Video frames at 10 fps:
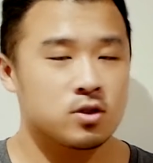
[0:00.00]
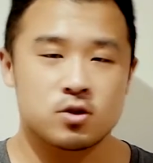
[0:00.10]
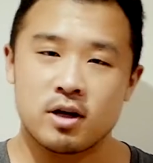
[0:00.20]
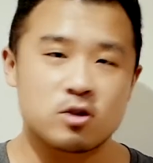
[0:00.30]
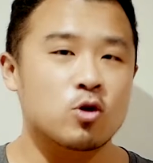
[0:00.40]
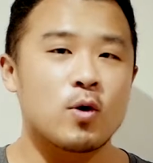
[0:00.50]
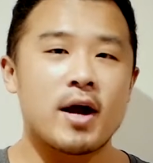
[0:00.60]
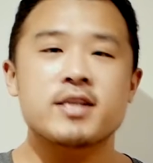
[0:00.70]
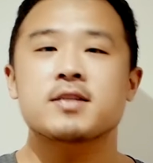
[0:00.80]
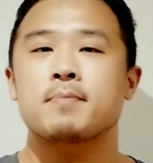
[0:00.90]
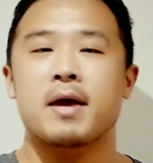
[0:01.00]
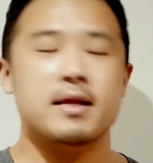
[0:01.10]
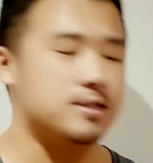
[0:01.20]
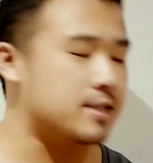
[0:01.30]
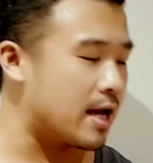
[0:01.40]
So as always,
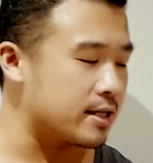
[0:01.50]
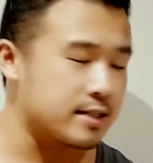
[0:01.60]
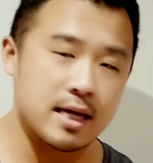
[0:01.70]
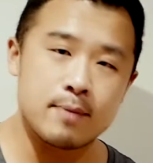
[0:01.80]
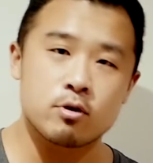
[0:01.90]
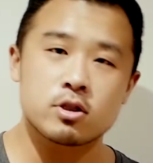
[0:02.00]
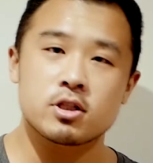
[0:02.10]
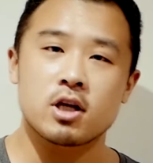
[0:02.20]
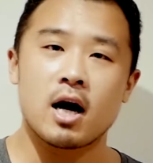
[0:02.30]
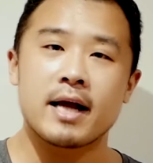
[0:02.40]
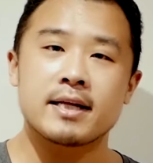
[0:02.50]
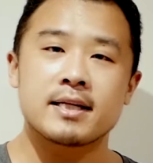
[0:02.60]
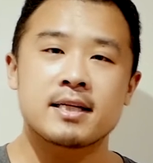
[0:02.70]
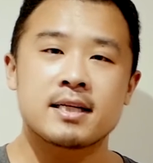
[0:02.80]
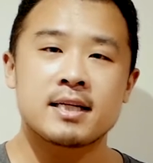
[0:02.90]
pens down, keyboards aside,
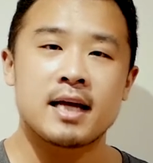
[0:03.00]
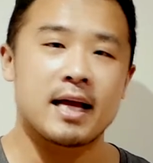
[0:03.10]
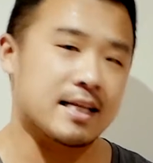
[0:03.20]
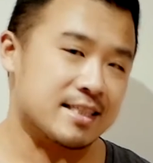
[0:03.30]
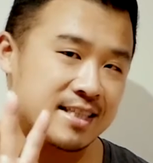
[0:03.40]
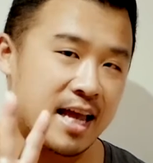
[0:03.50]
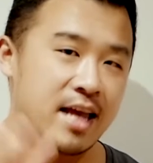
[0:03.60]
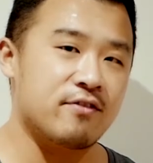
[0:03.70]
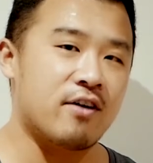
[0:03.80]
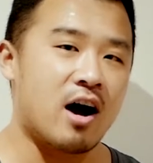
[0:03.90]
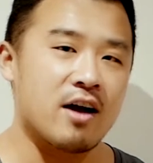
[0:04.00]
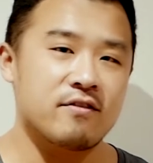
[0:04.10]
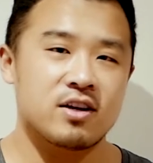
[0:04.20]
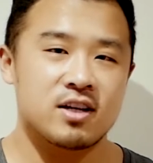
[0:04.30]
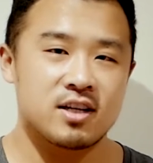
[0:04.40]
and let's take
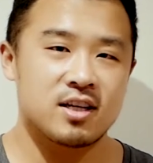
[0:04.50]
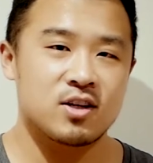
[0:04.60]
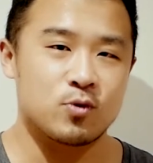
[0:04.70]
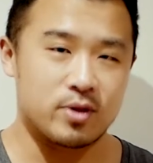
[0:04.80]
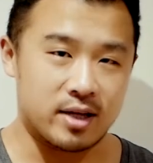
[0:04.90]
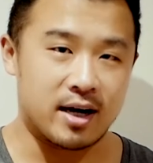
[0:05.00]
5 with